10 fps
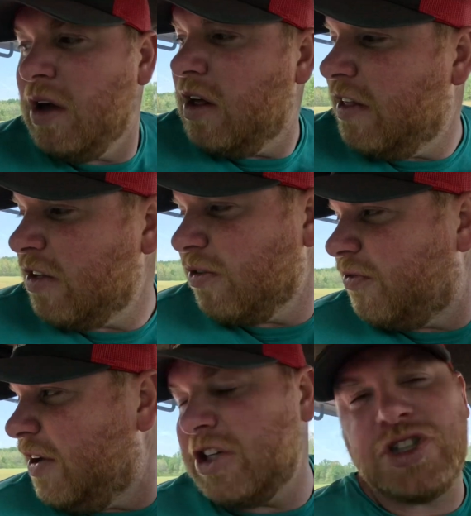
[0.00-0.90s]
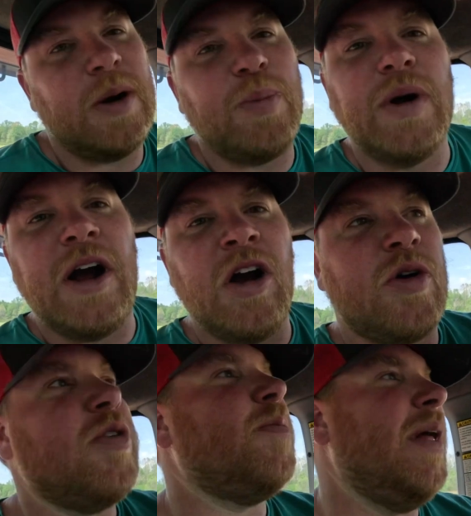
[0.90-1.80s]
This will finish up what Eric
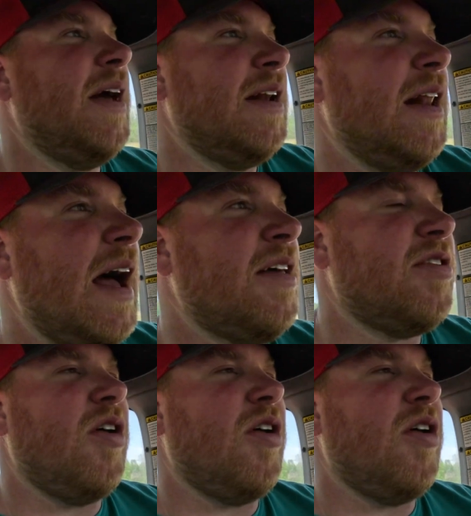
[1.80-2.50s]
was planting last